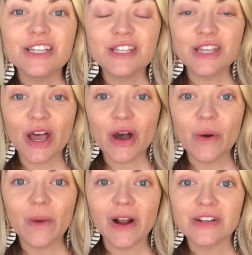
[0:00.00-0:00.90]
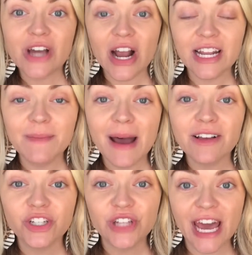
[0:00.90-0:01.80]
So we are talking
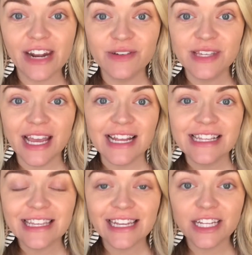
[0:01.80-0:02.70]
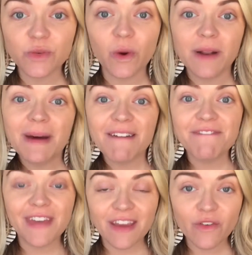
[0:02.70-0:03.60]
about Shadow Sense. It is one of my
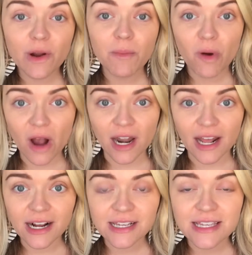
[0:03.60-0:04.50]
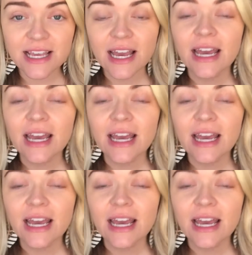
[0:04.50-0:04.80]
favorite products.